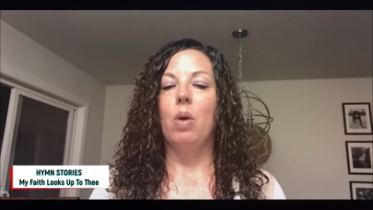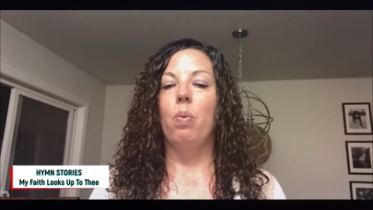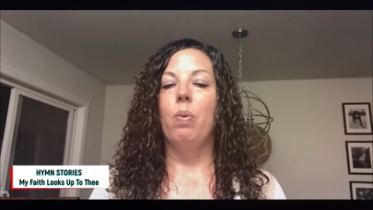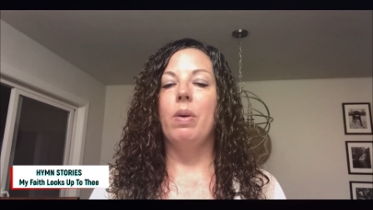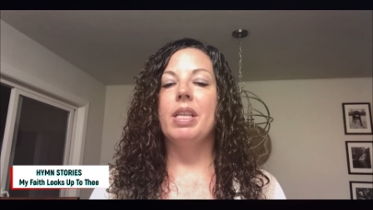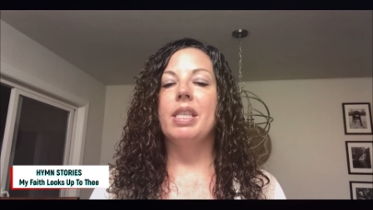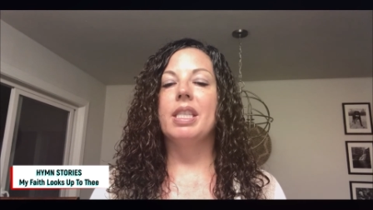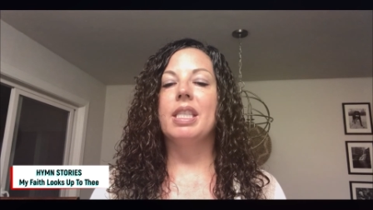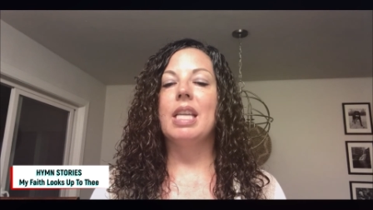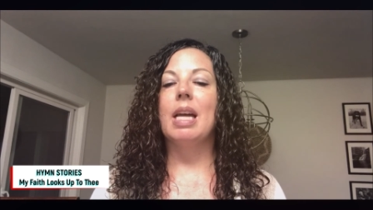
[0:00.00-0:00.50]

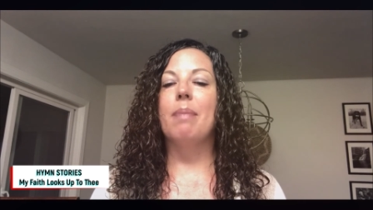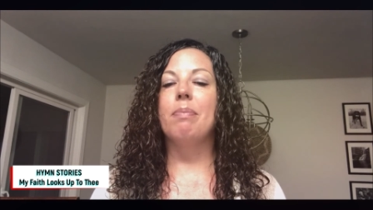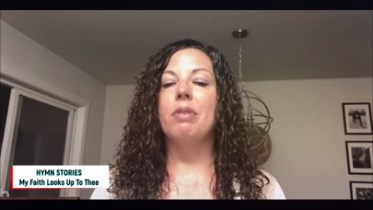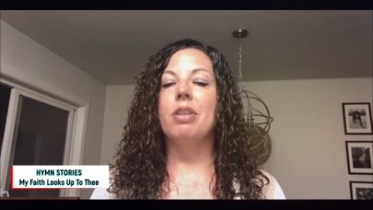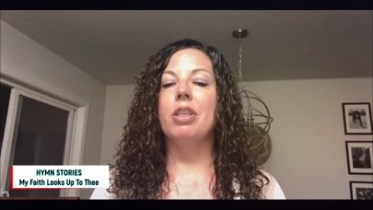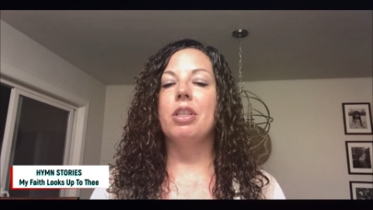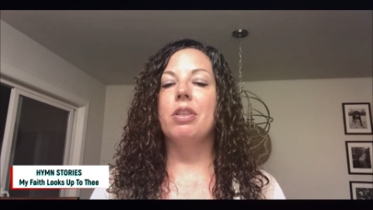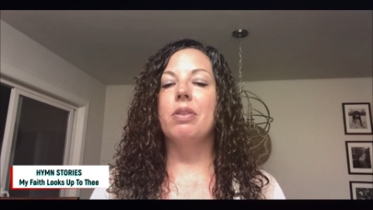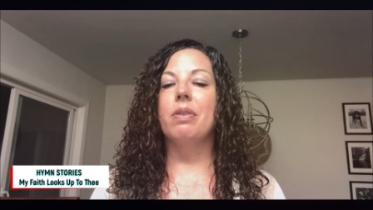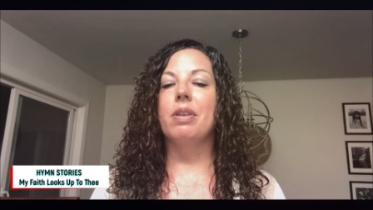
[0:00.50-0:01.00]
We stepped
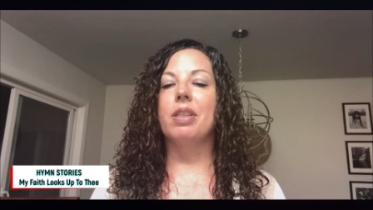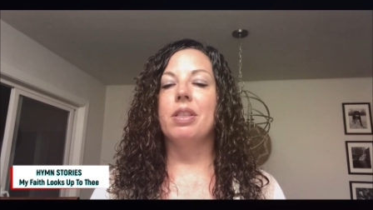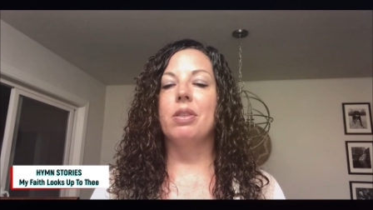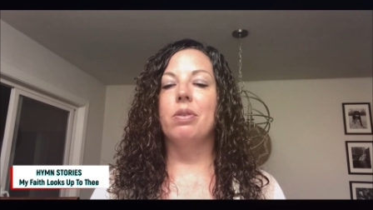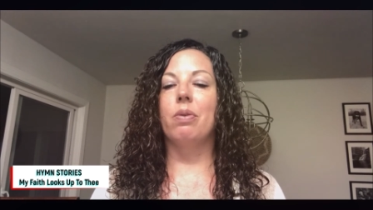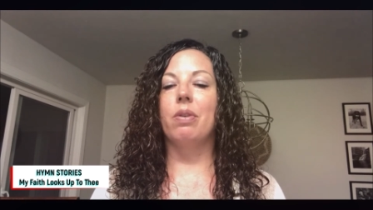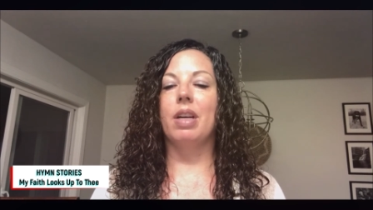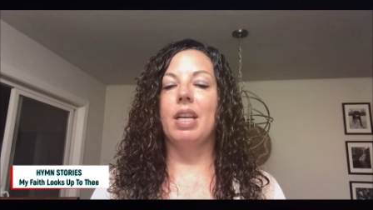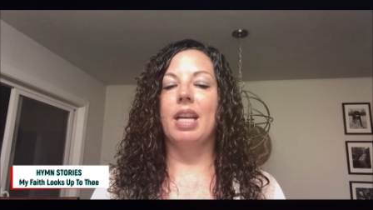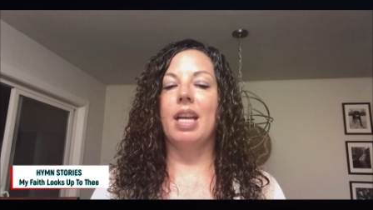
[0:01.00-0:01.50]
into a
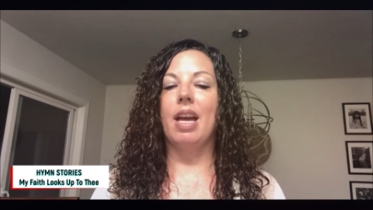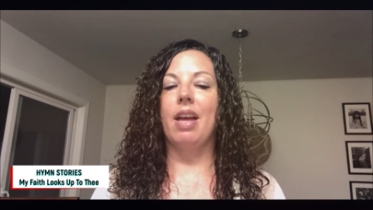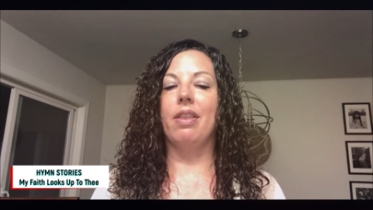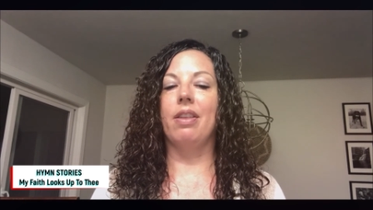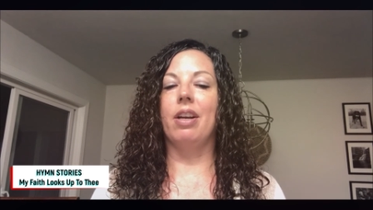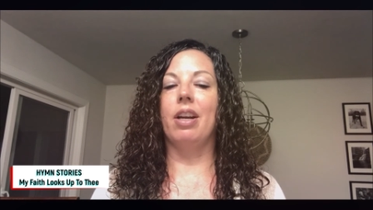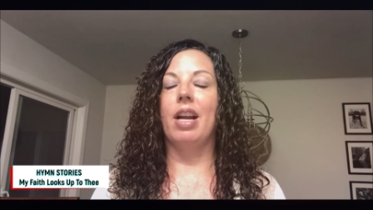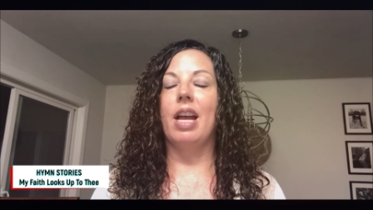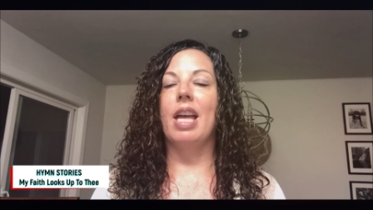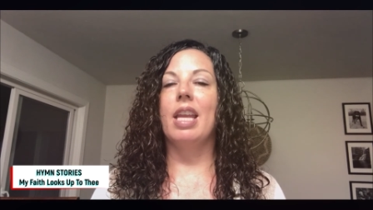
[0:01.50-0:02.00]
store
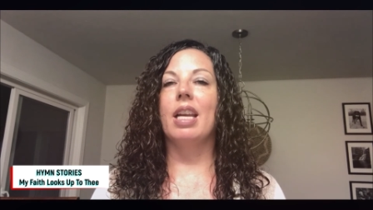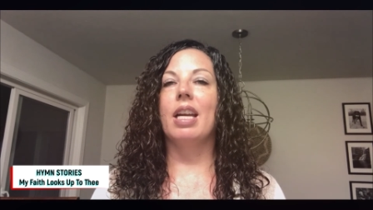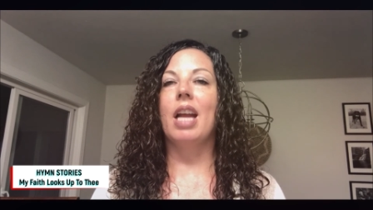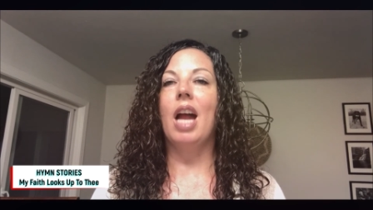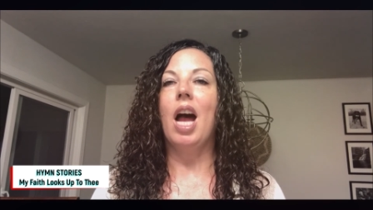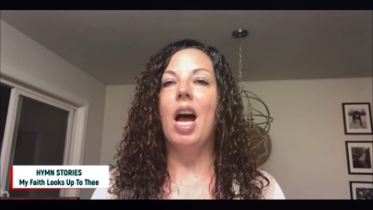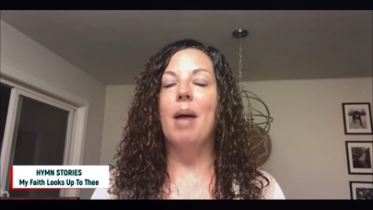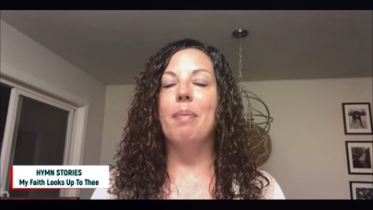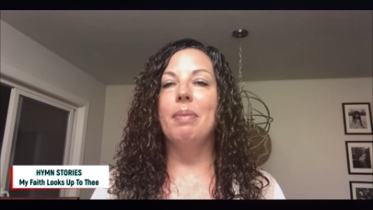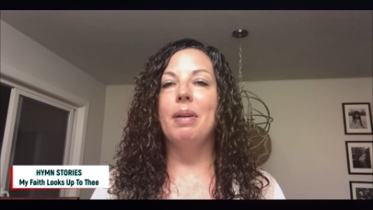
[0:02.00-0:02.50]
together, and a
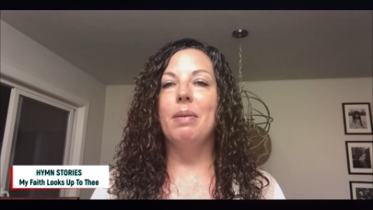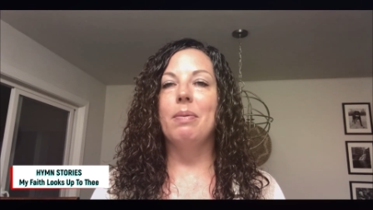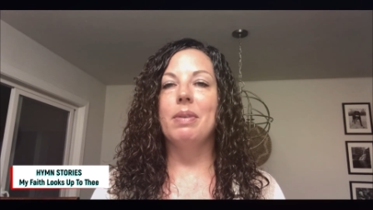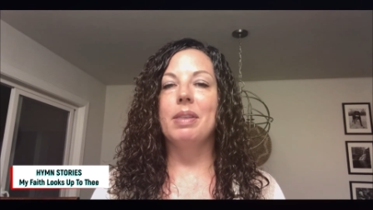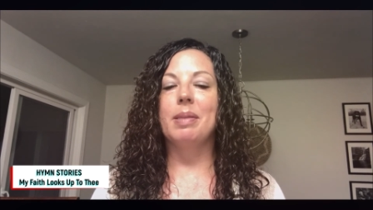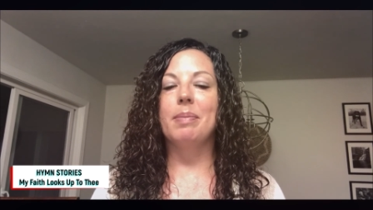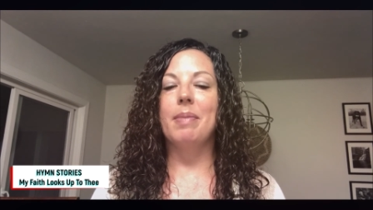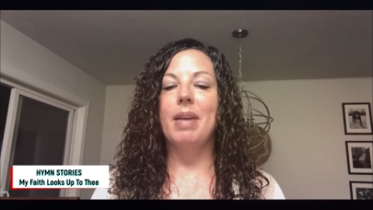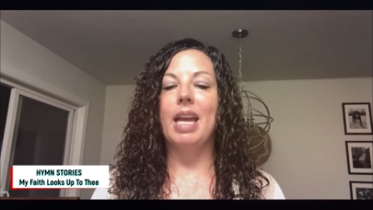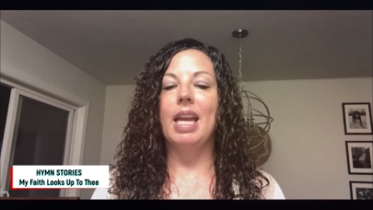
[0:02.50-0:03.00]
copy
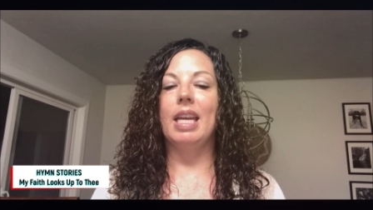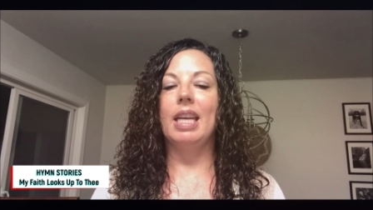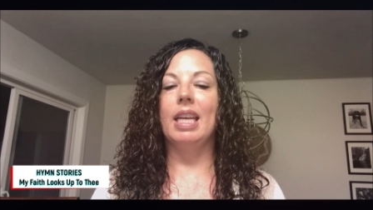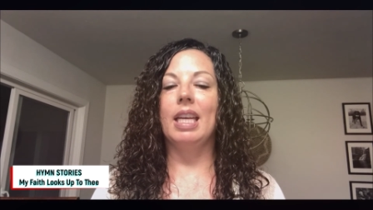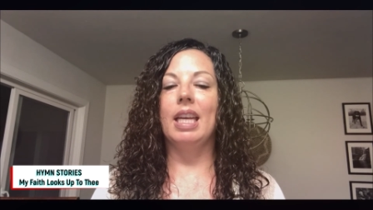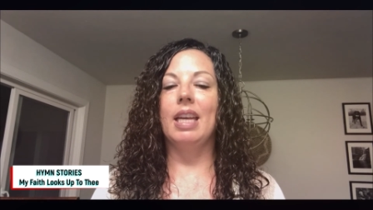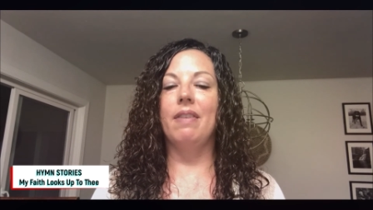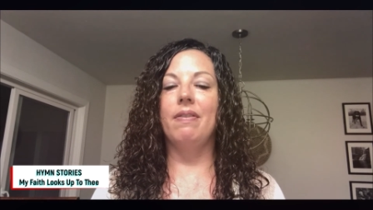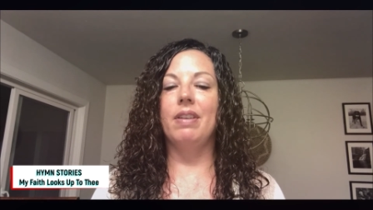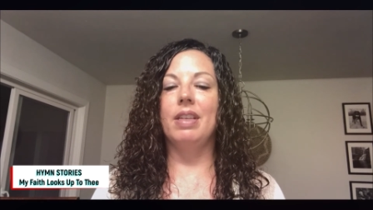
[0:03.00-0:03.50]
was made
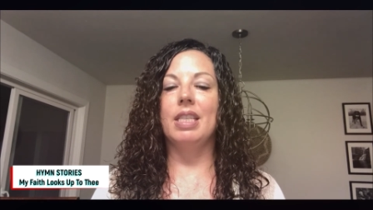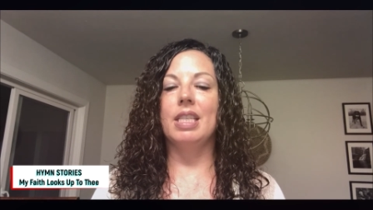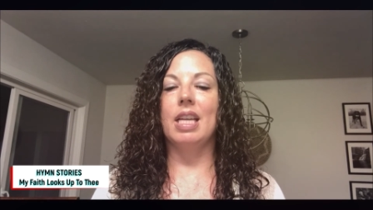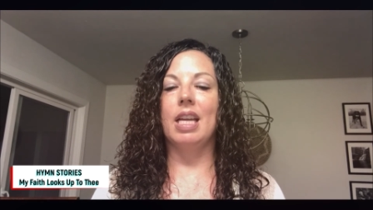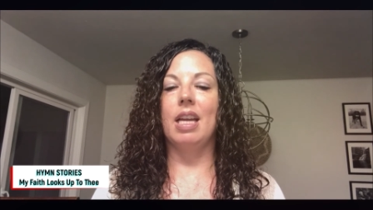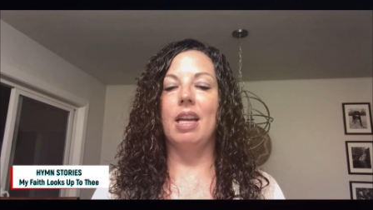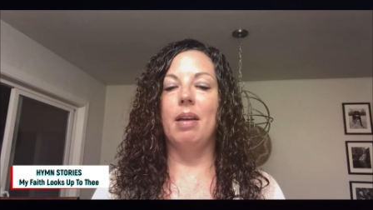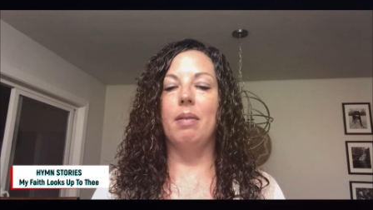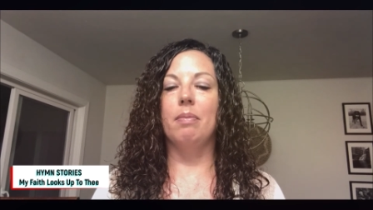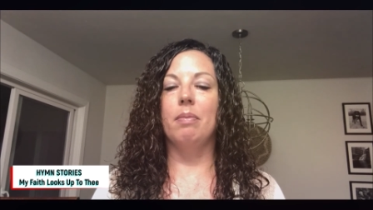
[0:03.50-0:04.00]
and given to
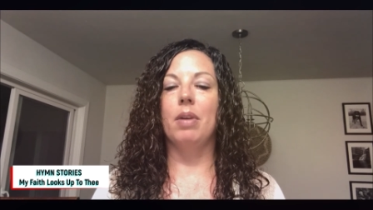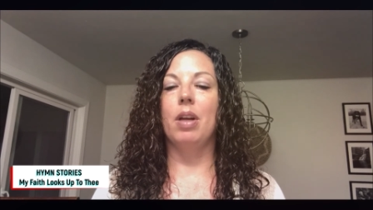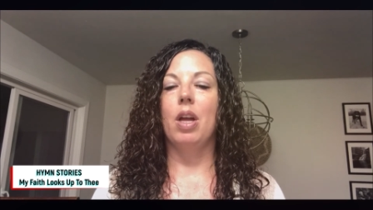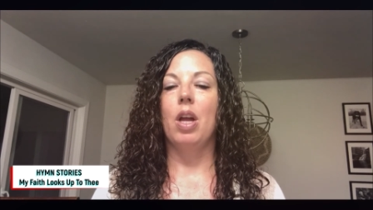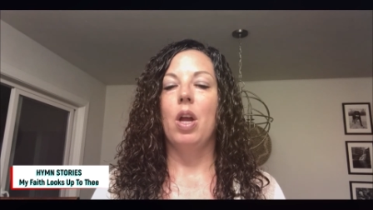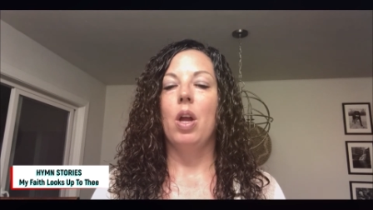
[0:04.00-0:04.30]
him,